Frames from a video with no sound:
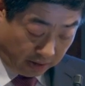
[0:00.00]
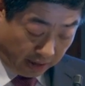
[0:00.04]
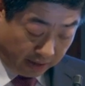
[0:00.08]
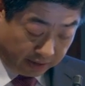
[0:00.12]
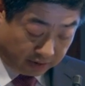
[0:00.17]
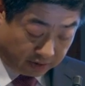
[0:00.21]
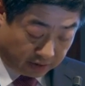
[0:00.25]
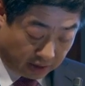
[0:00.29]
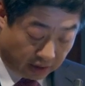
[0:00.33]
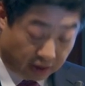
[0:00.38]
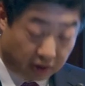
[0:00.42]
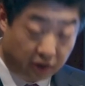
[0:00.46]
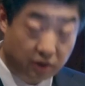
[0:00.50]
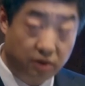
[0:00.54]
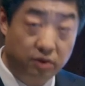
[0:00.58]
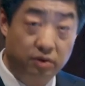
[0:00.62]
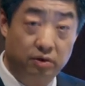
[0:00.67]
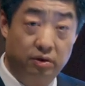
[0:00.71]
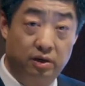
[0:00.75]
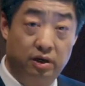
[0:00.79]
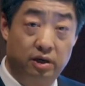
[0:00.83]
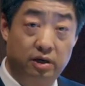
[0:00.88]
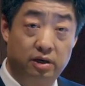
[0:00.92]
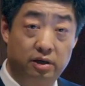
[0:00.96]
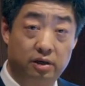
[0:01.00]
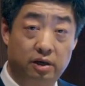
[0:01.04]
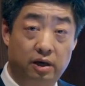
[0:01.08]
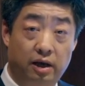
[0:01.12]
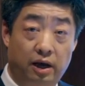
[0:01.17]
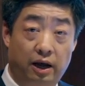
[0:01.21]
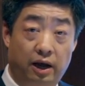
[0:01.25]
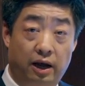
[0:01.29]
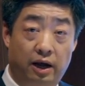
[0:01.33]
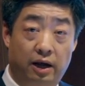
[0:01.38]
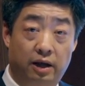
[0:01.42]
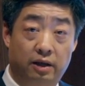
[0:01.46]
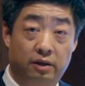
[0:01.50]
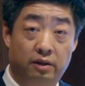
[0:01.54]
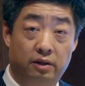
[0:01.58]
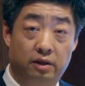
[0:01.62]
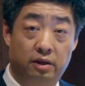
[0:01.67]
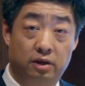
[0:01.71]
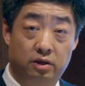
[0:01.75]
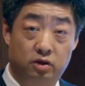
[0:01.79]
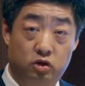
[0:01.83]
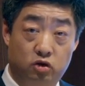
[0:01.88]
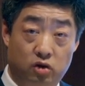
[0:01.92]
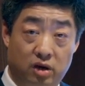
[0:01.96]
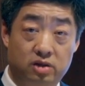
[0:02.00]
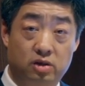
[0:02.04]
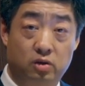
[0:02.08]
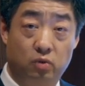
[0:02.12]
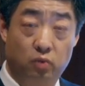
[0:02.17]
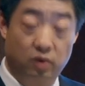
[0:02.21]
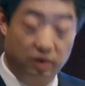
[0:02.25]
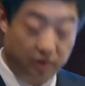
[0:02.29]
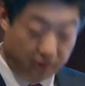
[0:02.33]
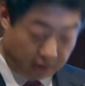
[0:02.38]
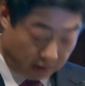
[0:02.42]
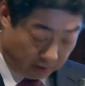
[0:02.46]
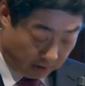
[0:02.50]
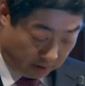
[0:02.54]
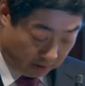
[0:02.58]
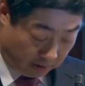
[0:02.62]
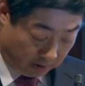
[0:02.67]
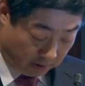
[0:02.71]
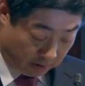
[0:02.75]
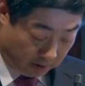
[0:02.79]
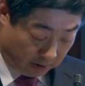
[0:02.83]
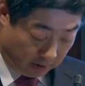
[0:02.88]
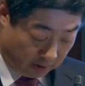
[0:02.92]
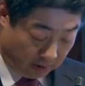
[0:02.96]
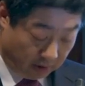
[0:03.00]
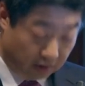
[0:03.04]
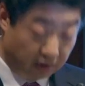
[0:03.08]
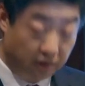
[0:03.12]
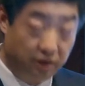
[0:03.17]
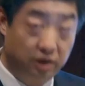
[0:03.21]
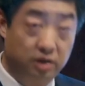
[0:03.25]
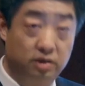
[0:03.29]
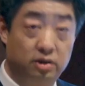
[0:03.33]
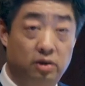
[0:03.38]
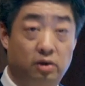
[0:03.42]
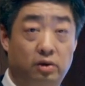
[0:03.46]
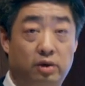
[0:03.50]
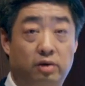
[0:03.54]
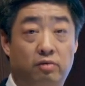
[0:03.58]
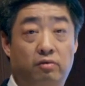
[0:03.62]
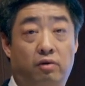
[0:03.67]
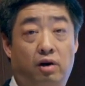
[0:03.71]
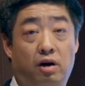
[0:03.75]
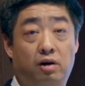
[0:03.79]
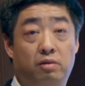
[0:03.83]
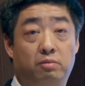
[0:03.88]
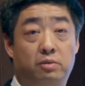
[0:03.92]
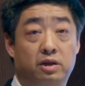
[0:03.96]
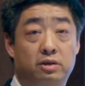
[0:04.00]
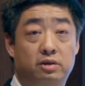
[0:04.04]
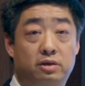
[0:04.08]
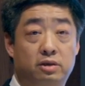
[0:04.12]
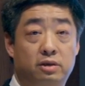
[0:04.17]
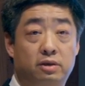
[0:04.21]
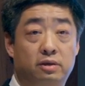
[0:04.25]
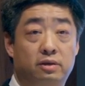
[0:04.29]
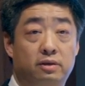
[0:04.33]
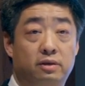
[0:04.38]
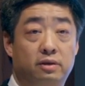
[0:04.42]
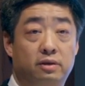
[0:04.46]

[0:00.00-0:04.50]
a secure and trustworthy digital environment.